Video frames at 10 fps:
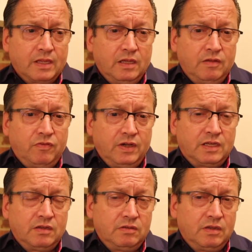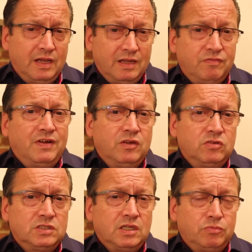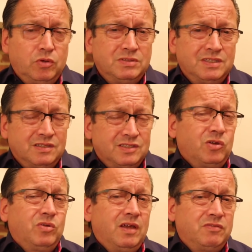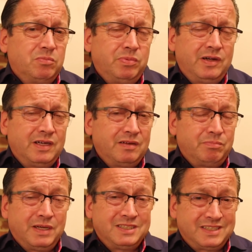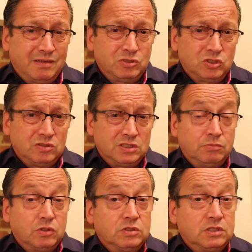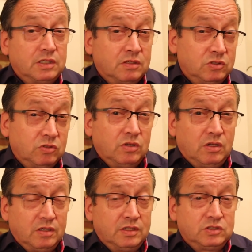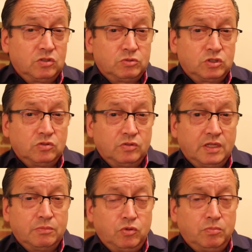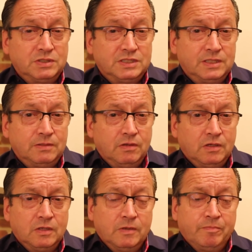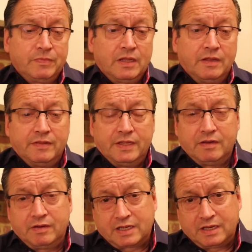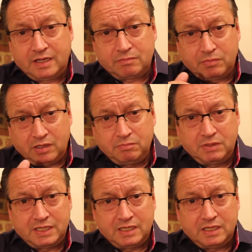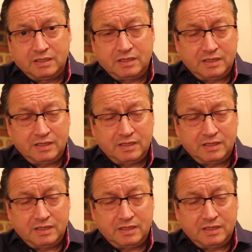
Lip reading: If I can add value to that property and I don't have to buy it and pay stamp duty because I can do a lease option on their property, and then I can add my money in,